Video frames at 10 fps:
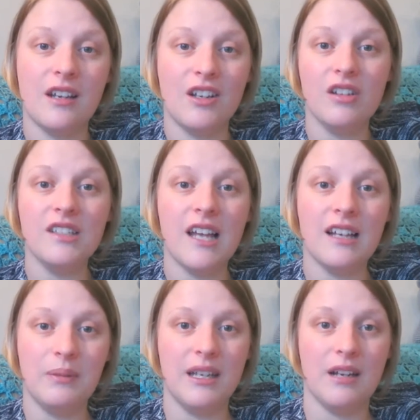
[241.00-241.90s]

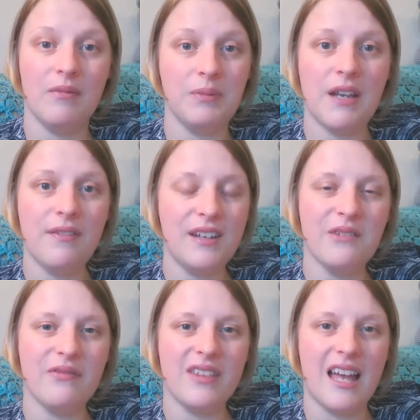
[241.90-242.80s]
contact me. I'm definitely
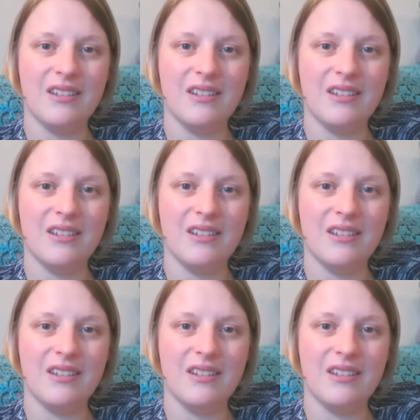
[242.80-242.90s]
up for that.